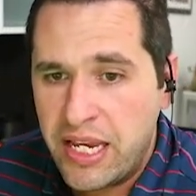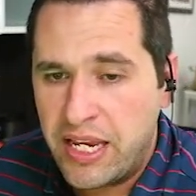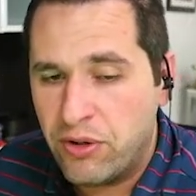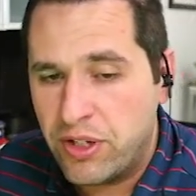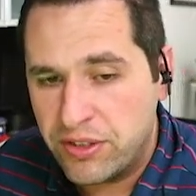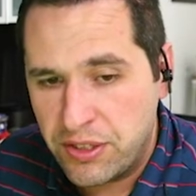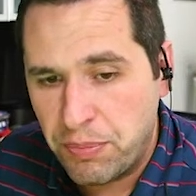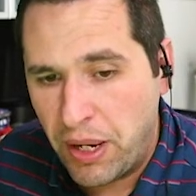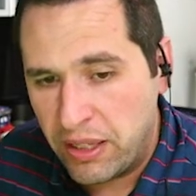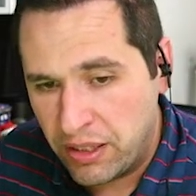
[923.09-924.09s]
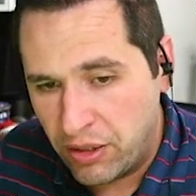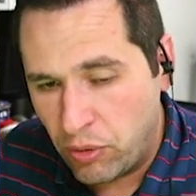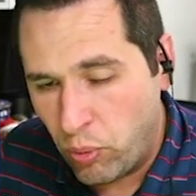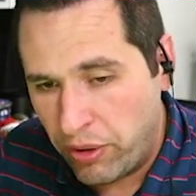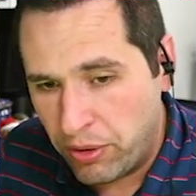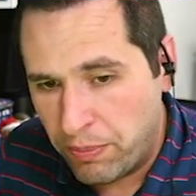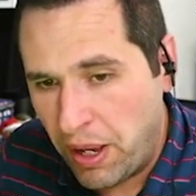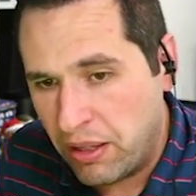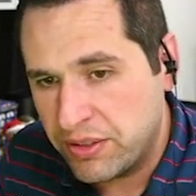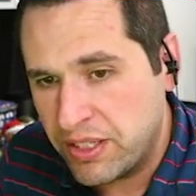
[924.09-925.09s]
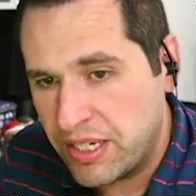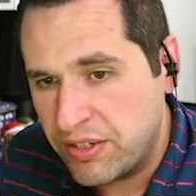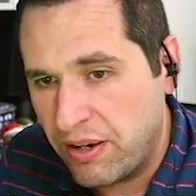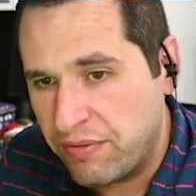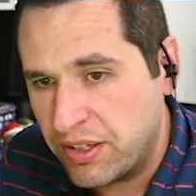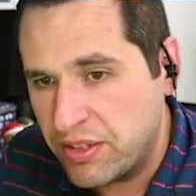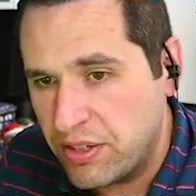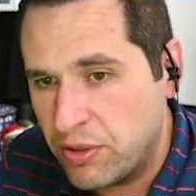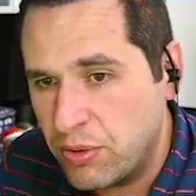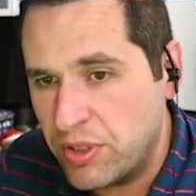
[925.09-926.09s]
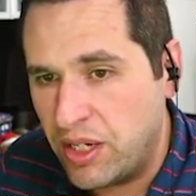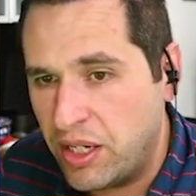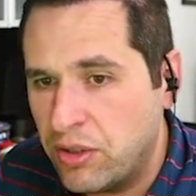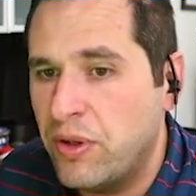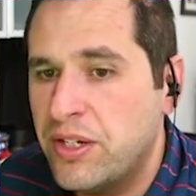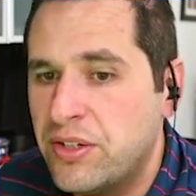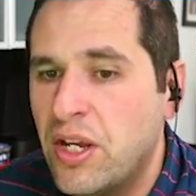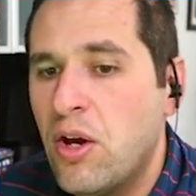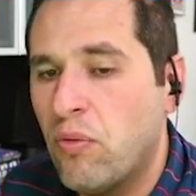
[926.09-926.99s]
Here you can see where the policies have continued to increase.